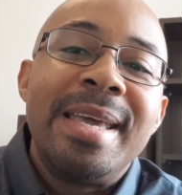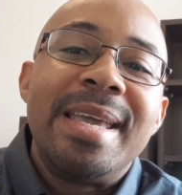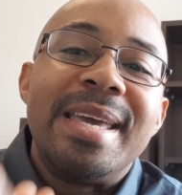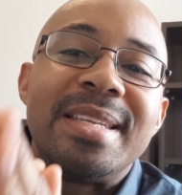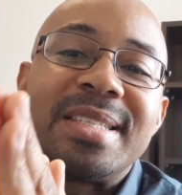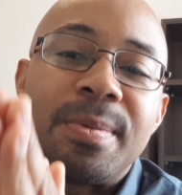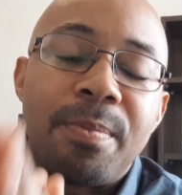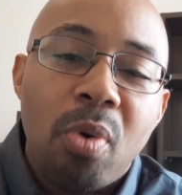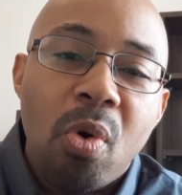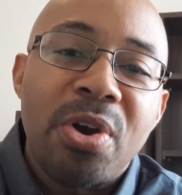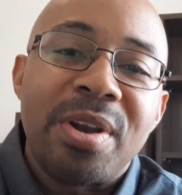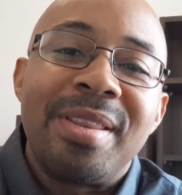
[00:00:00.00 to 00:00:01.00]
It is
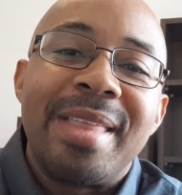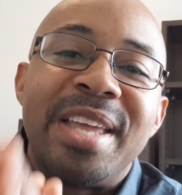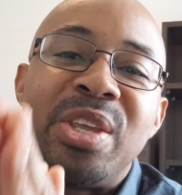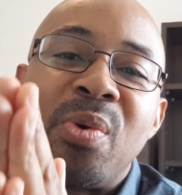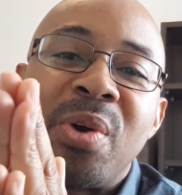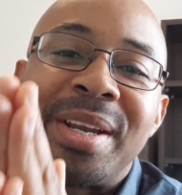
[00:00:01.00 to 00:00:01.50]
important that you are